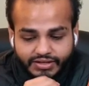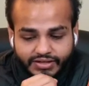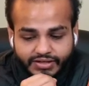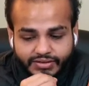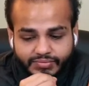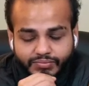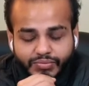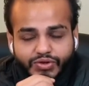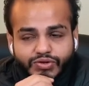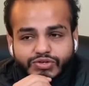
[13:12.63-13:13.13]

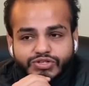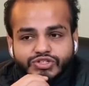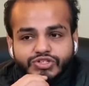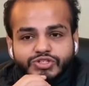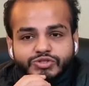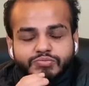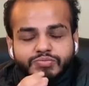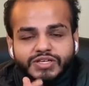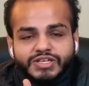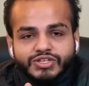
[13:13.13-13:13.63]
Because you
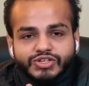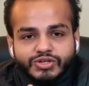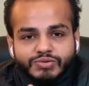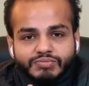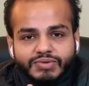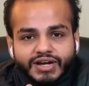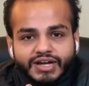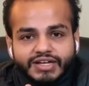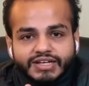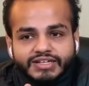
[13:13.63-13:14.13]
speak your
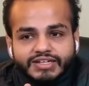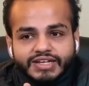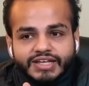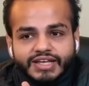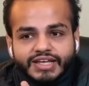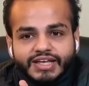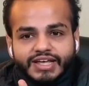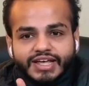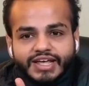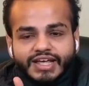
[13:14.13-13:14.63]
mind,
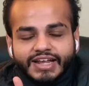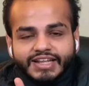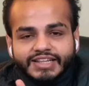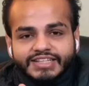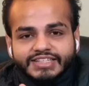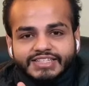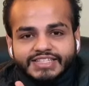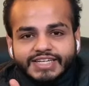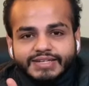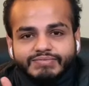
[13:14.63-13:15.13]
and at the
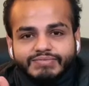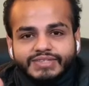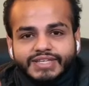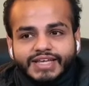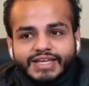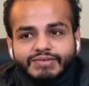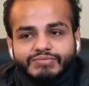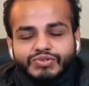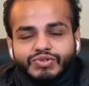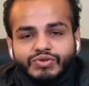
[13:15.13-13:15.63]
same
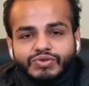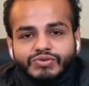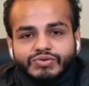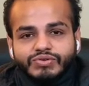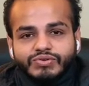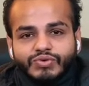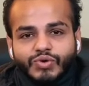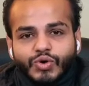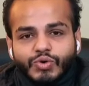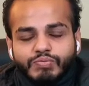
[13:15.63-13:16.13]
time you're
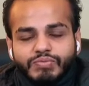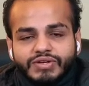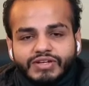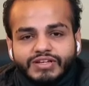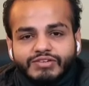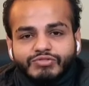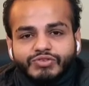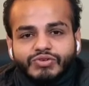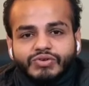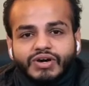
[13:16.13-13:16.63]
open
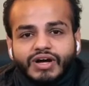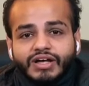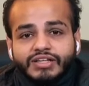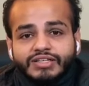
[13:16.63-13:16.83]
enough to